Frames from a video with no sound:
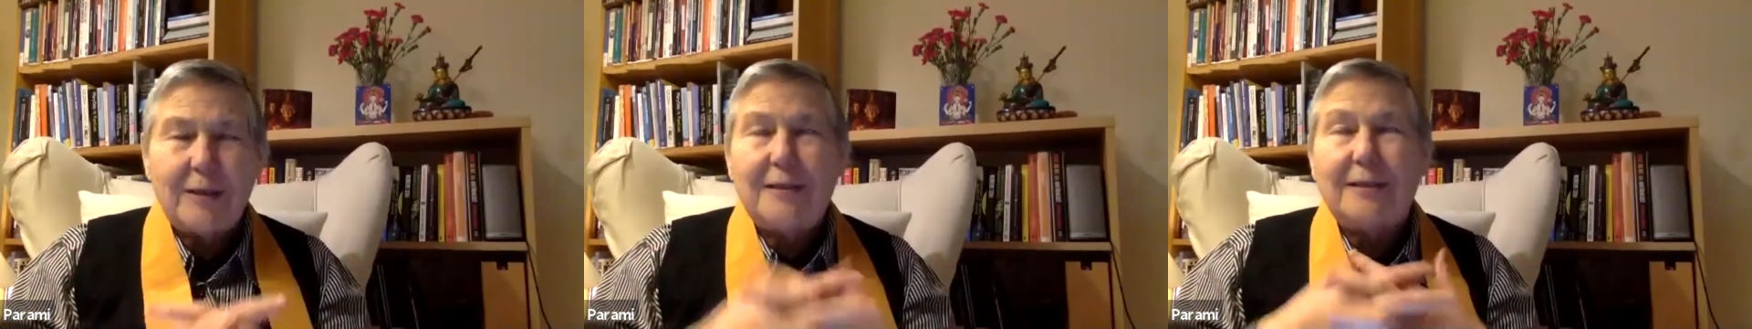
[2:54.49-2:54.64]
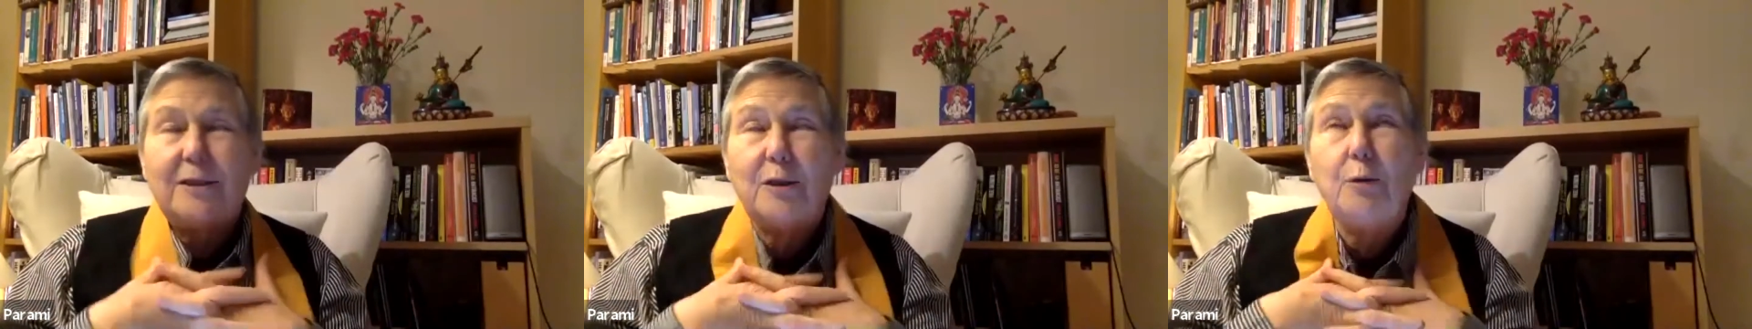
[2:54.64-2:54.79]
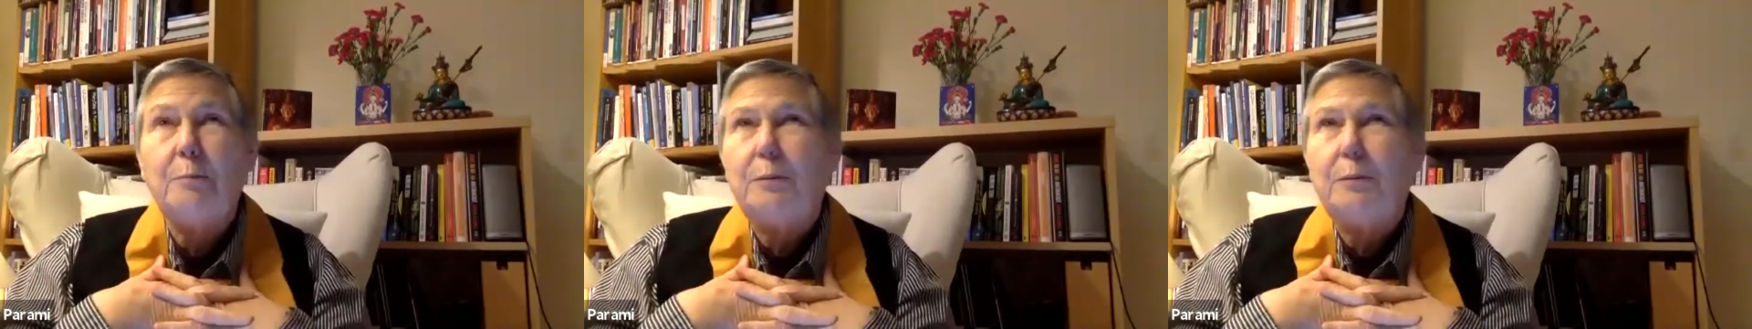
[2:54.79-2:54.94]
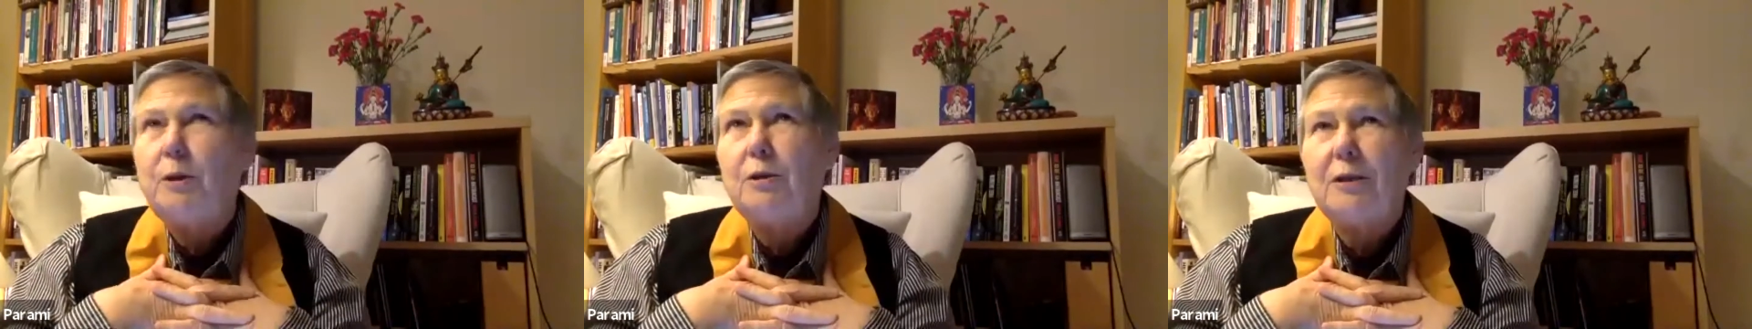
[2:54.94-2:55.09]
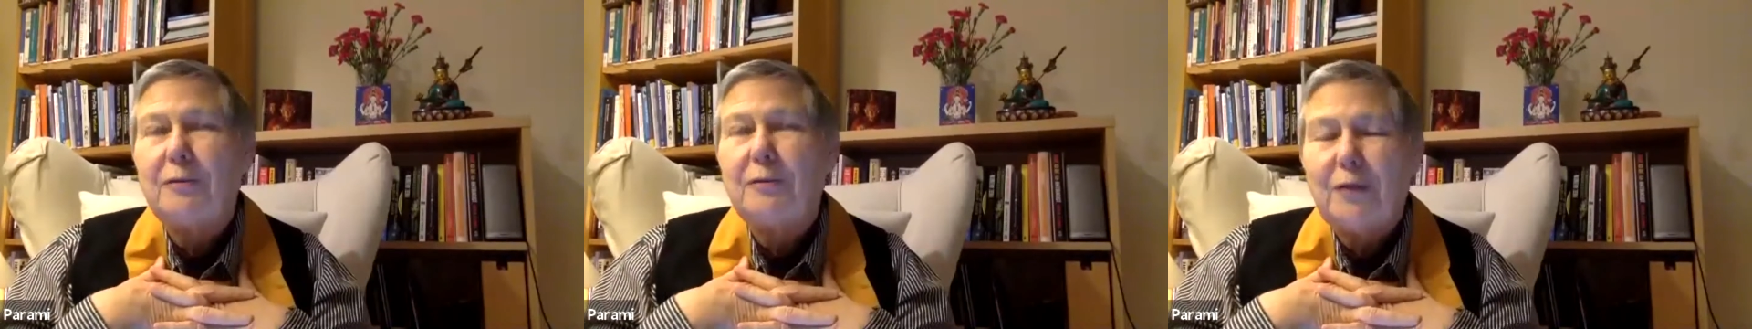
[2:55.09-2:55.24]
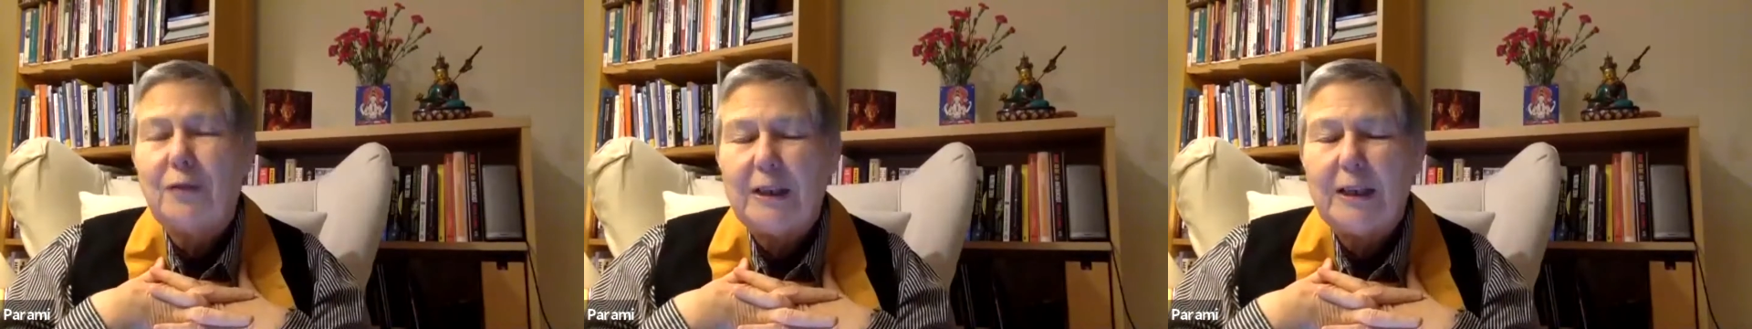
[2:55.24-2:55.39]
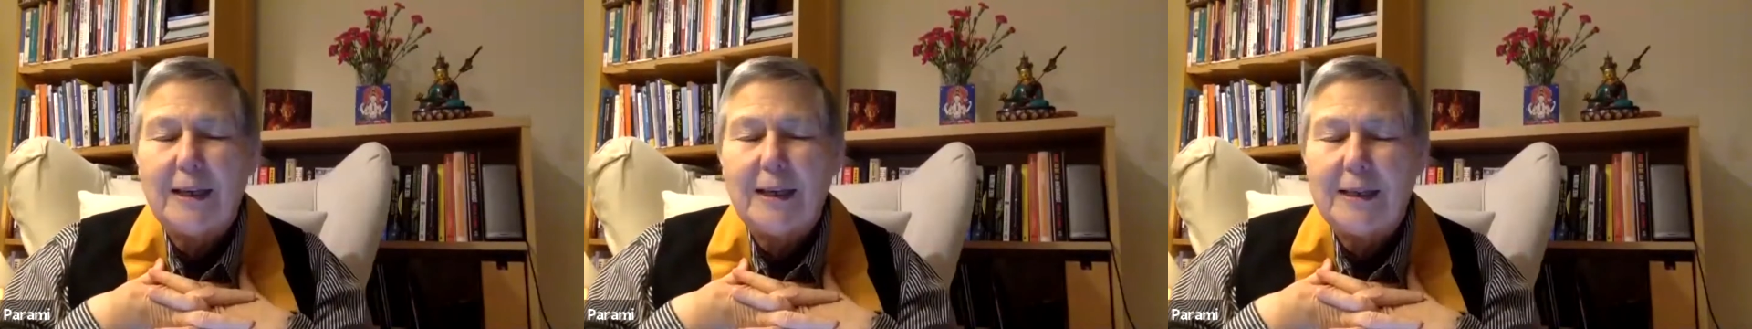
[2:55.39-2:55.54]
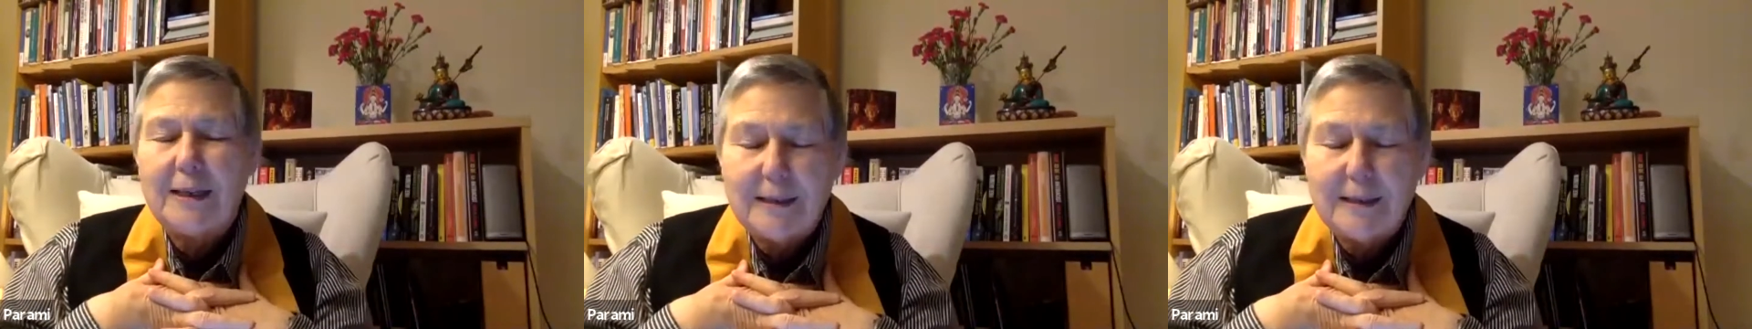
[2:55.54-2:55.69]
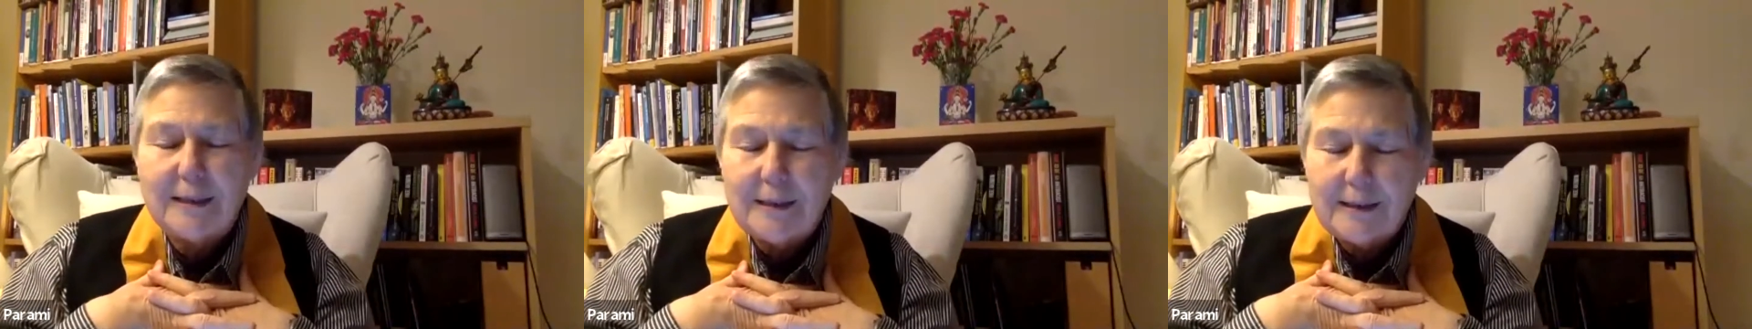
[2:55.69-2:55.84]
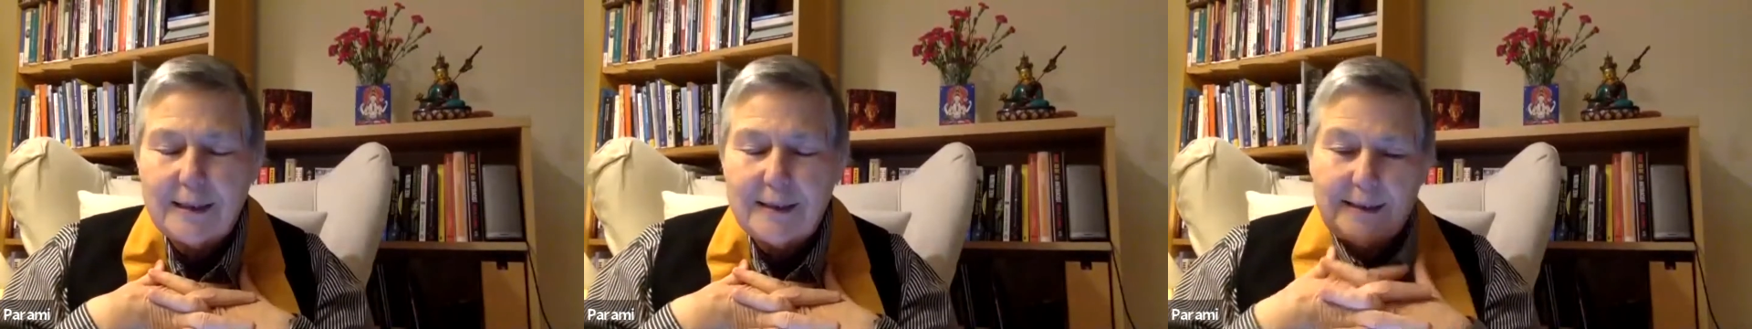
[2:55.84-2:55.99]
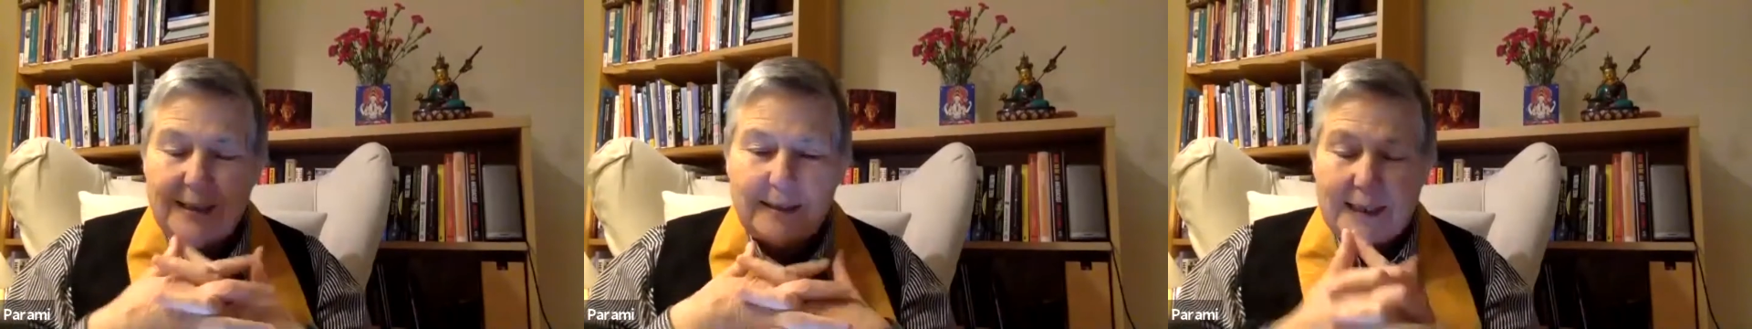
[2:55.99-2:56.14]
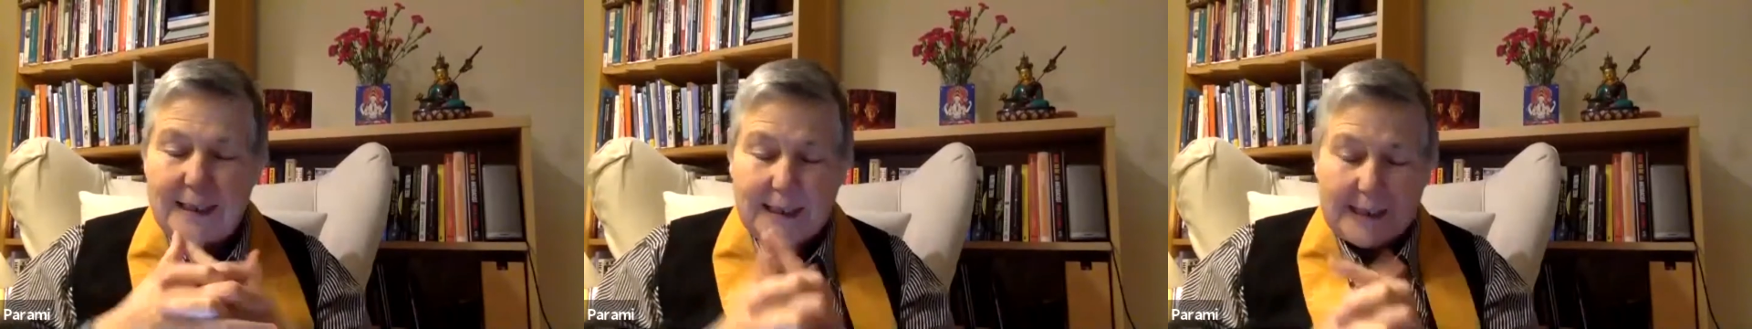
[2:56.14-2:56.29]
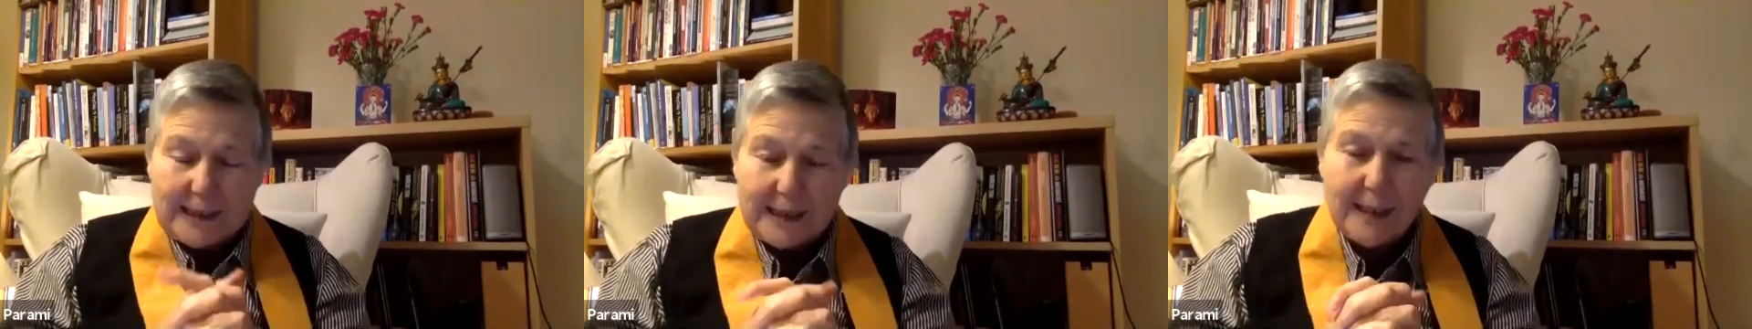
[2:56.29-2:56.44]
So beautifully
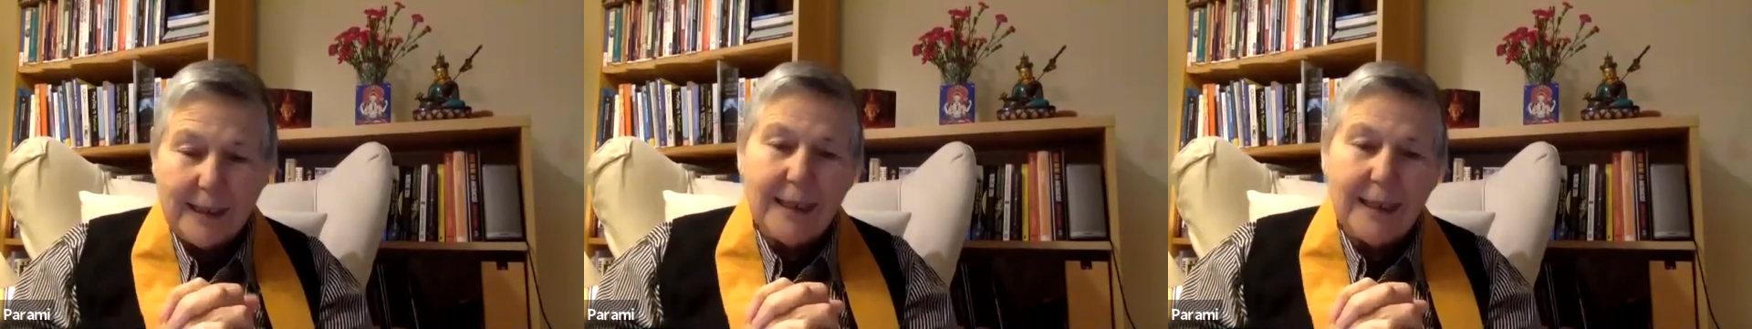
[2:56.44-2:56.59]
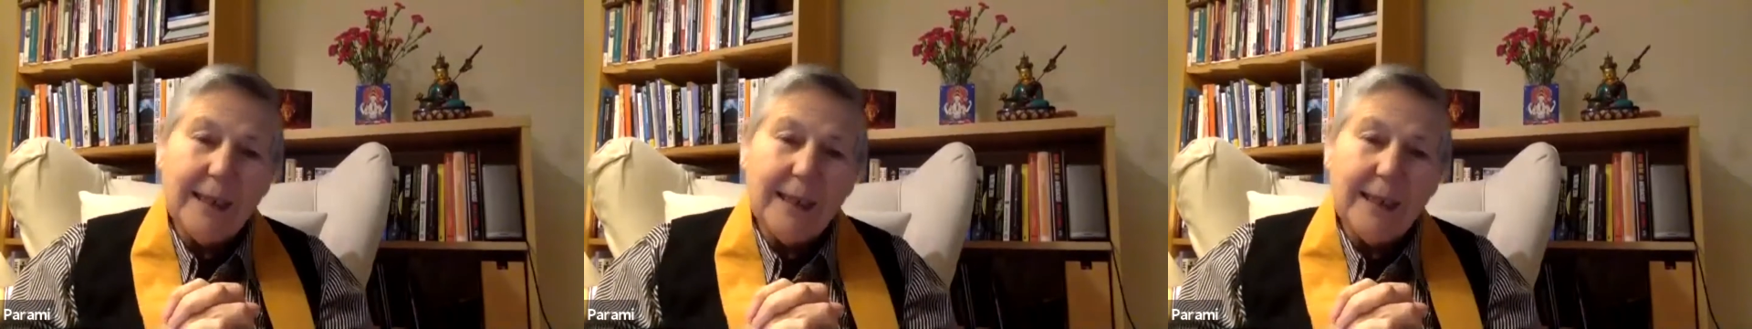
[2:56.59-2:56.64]
idealistic.